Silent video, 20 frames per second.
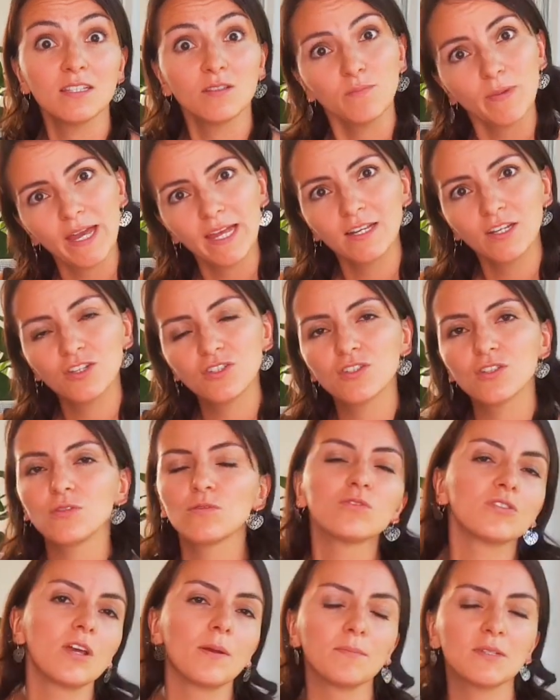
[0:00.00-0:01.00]
Spanish, so
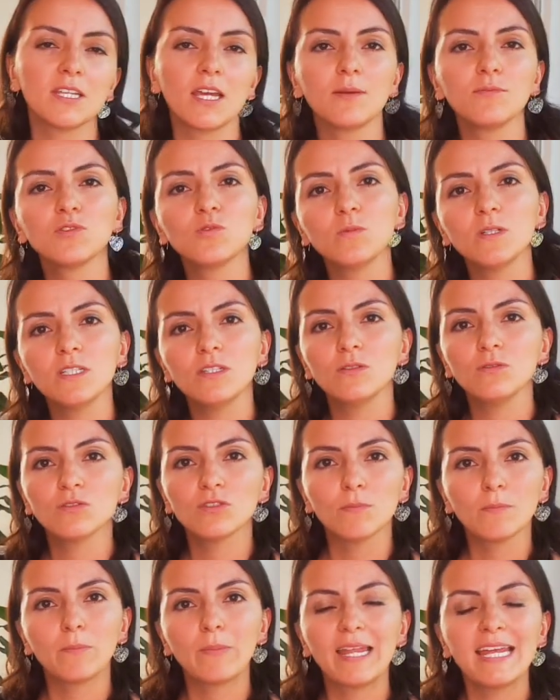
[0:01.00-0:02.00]
sometimes we do
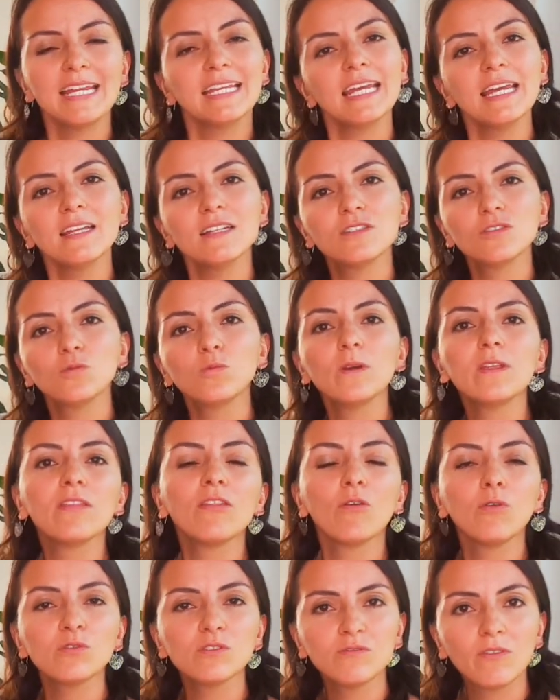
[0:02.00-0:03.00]
some play dates with
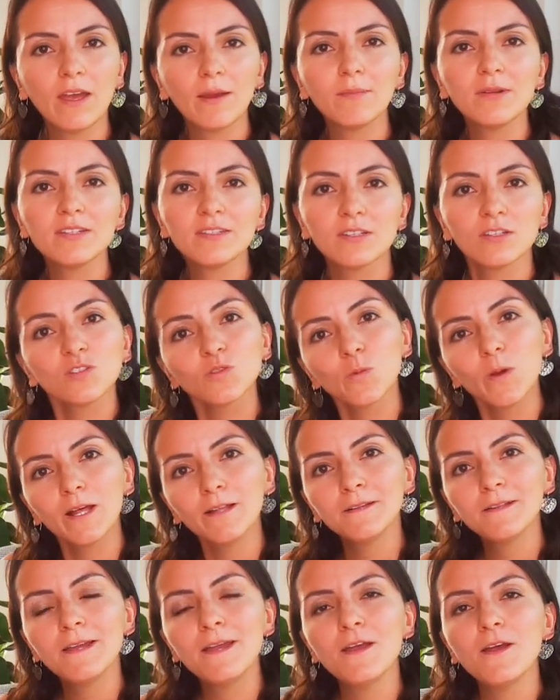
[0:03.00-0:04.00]
those families as
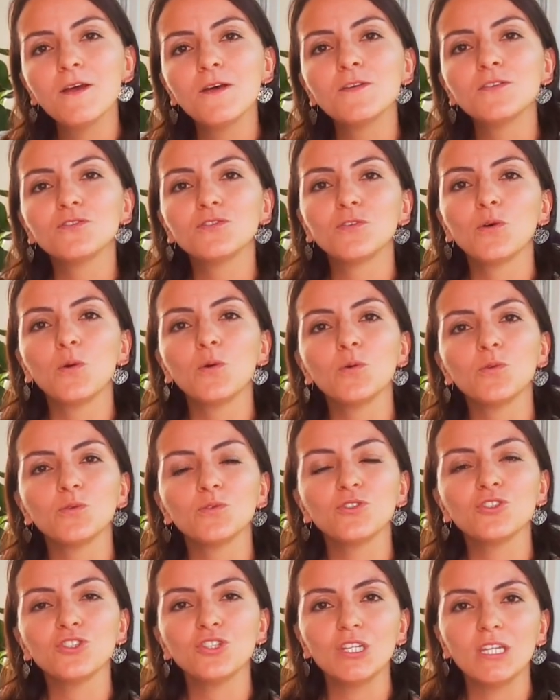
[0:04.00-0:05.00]
well, so
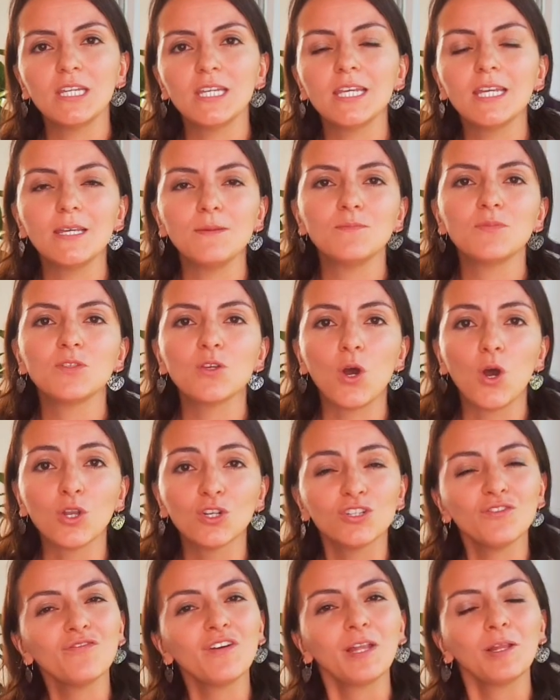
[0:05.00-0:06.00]
she keeps on
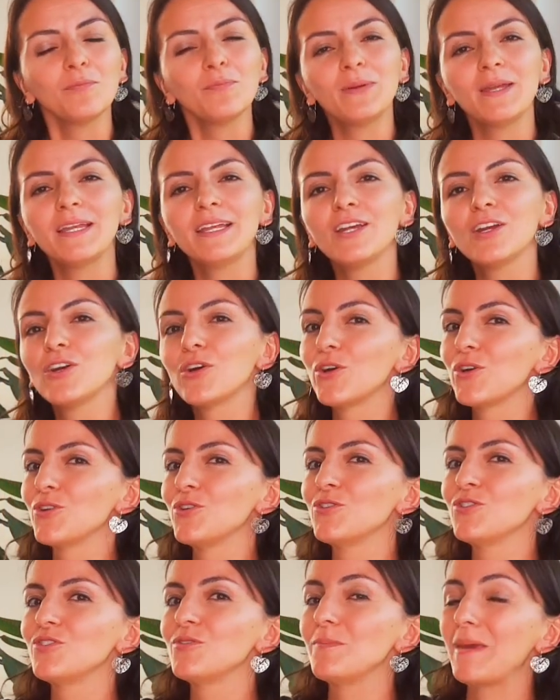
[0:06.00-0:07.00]
developing her
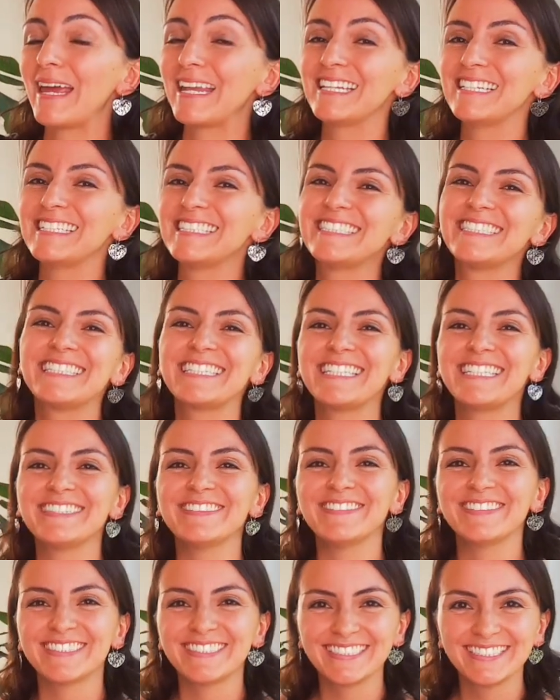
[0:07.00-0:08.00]
Spanish
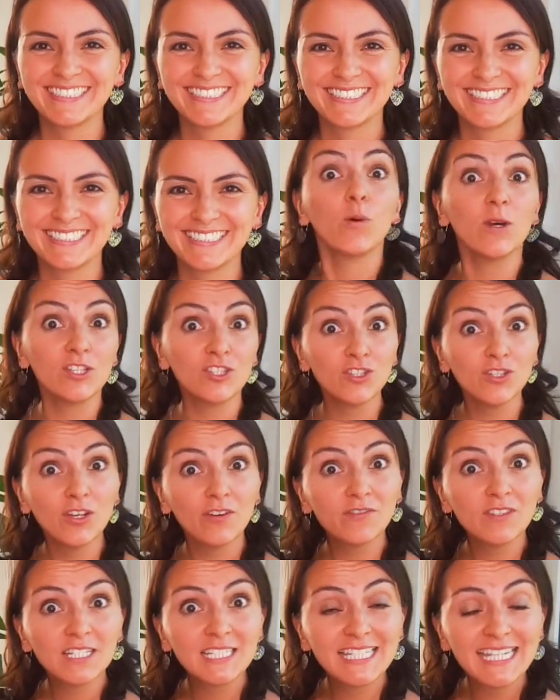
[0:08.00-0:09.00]
skills. Question
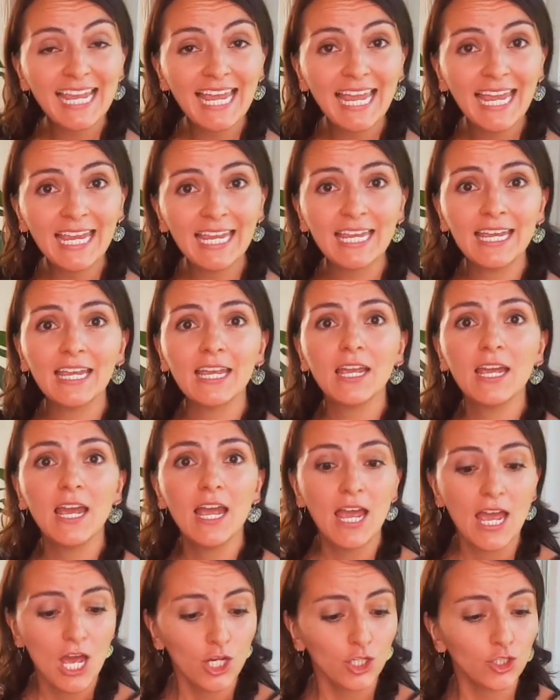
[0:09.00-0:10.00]
of the day!
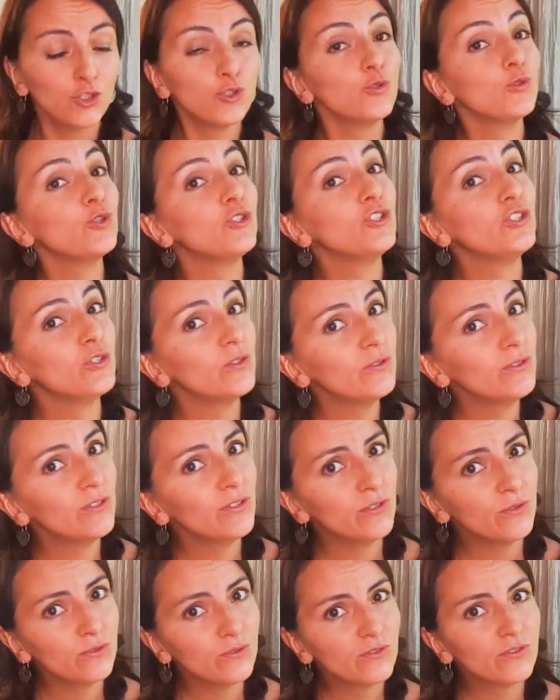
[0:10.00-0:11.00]
Do you
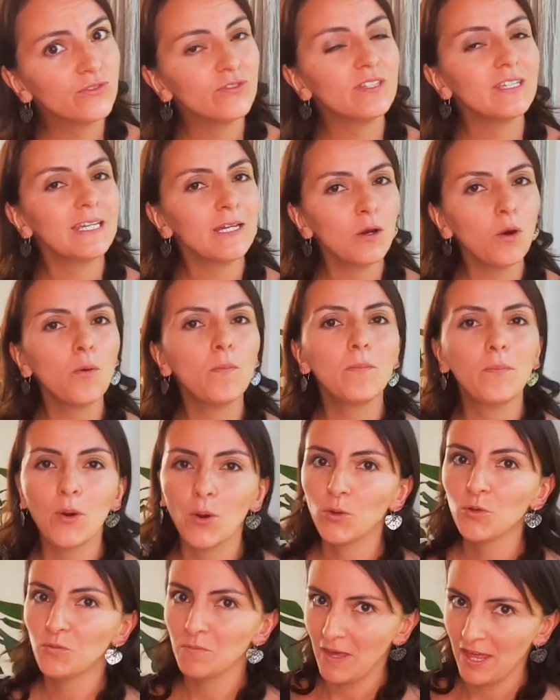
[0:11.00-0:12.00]
use the O P
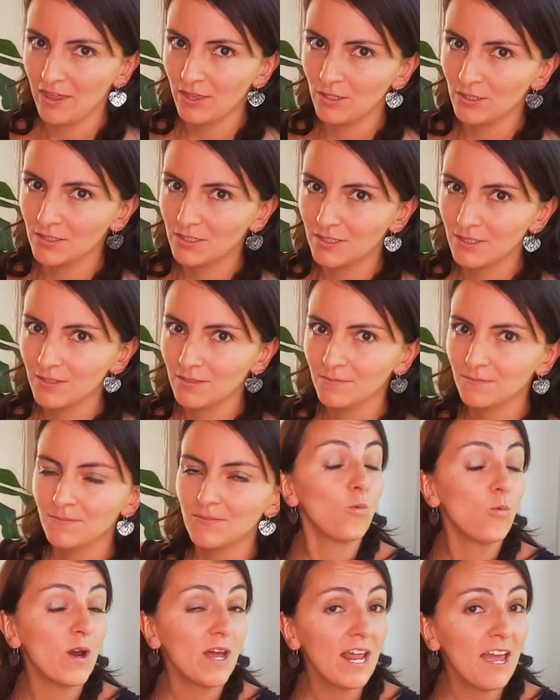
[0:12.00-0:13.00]
O L method?
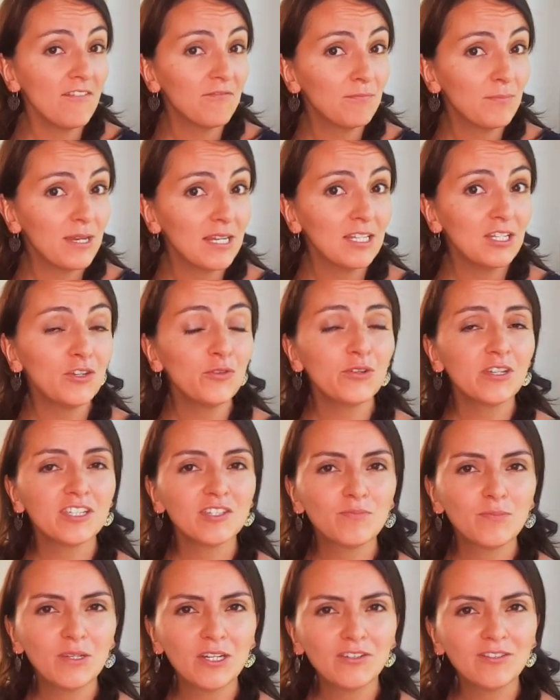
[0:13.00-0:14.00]
What have been your
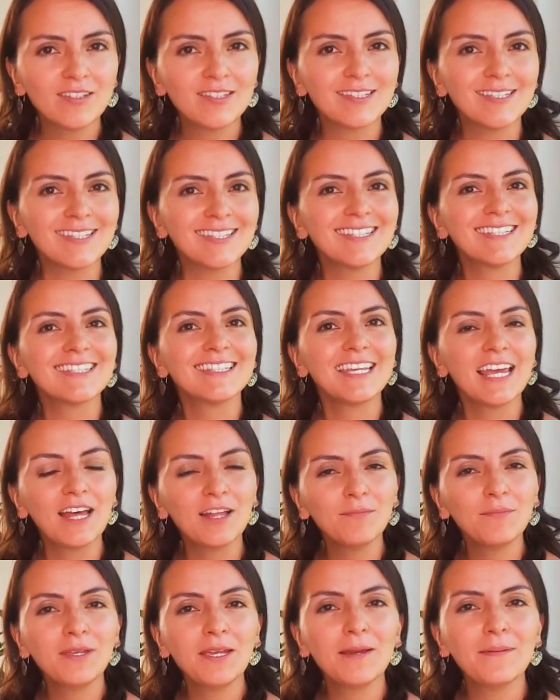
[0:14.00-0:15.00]
experiences?
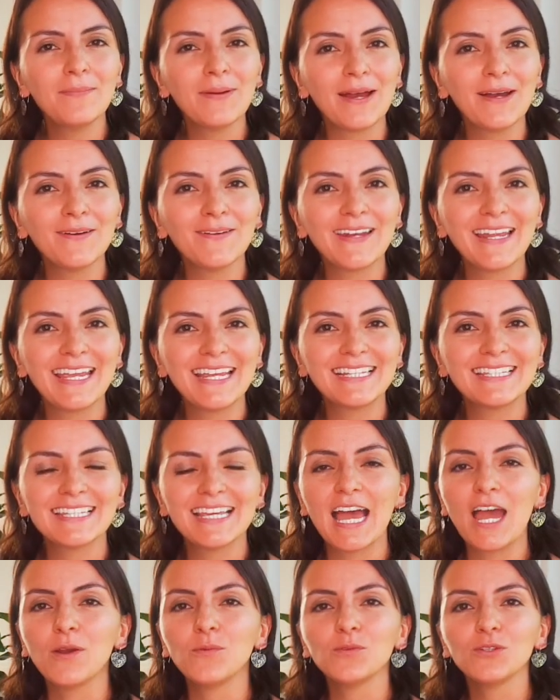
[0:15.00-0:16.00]
Tell me about it.
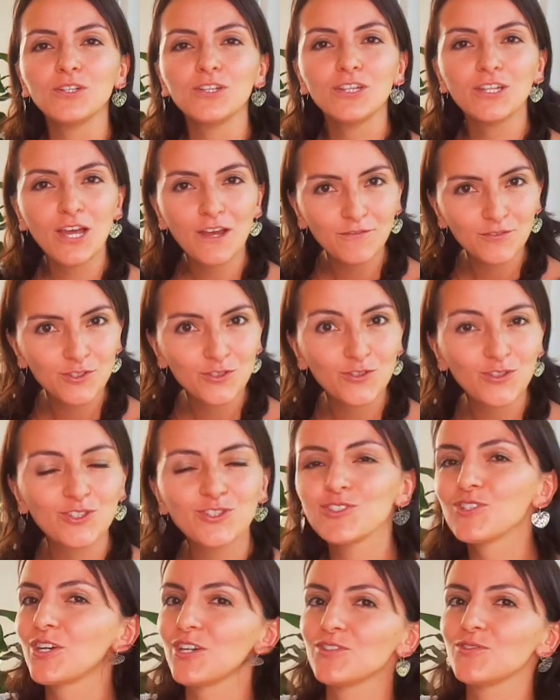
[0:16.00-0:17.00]
I would love to
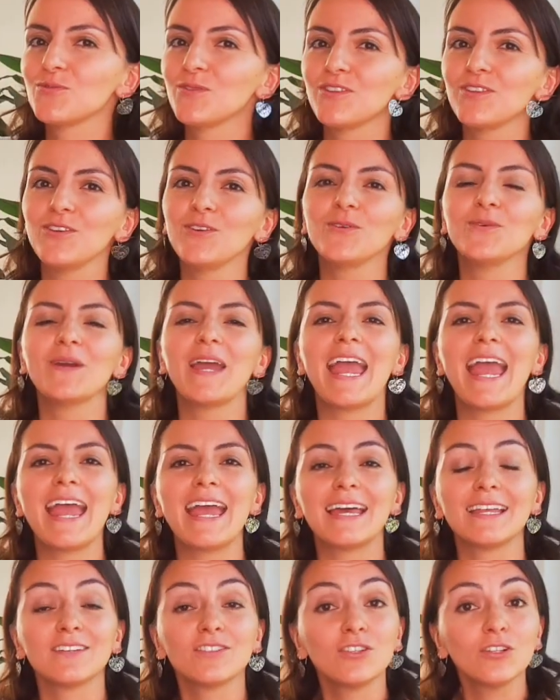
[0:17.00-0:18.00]
discuss with you
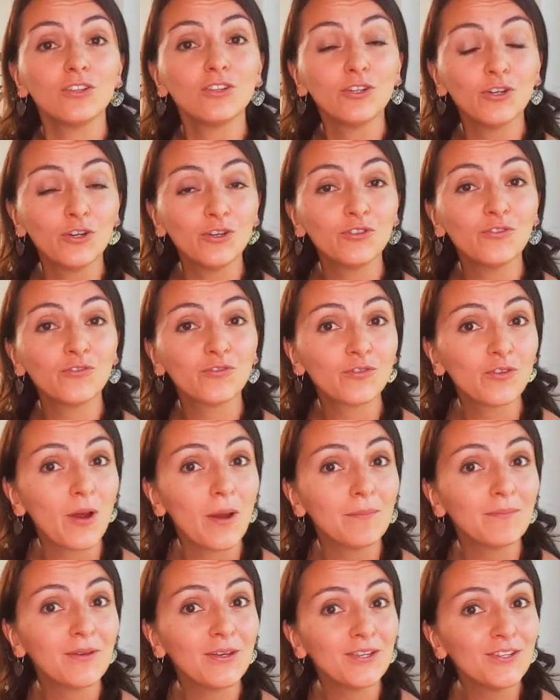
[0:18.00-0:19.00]
and learn
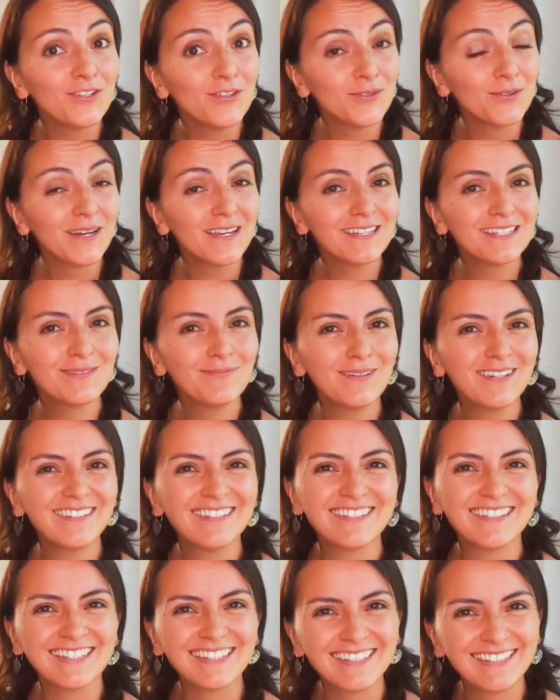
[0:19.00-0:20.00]
from your
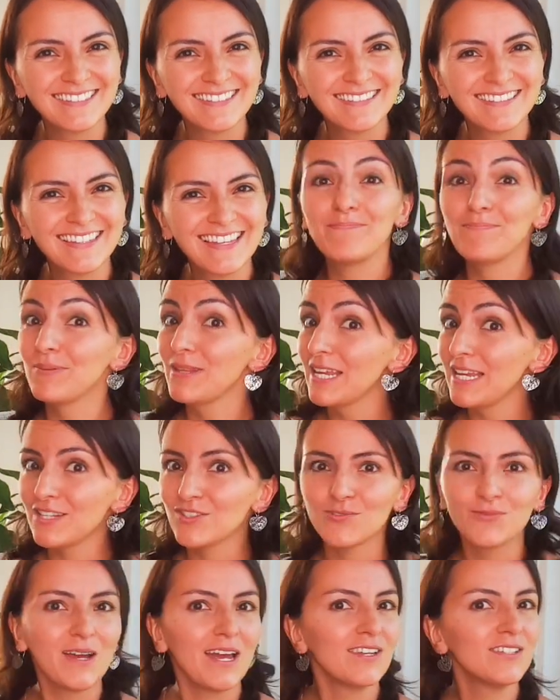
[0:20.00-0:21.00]
experiences.
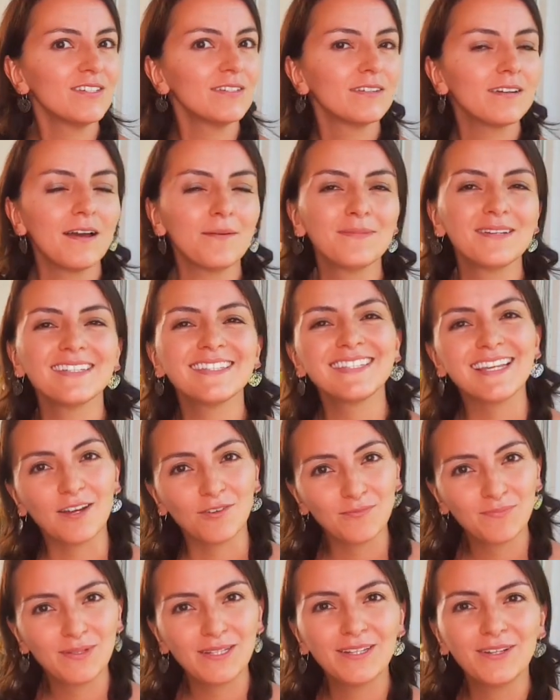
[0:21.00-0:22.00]
Please write your comment
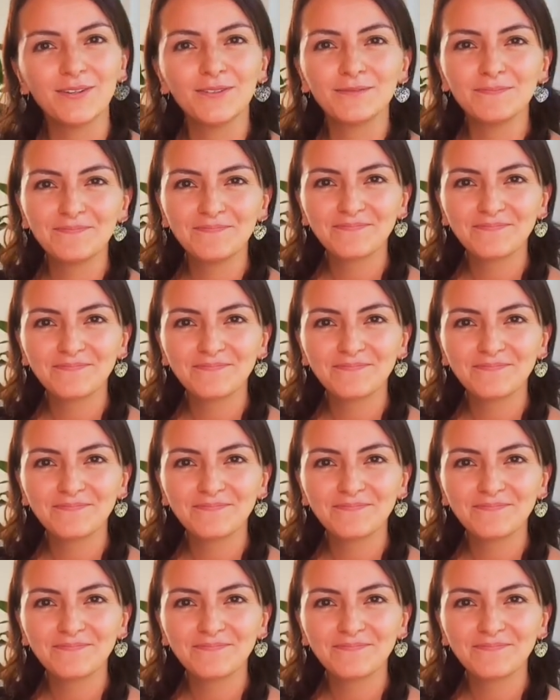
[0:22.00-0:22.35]
down below.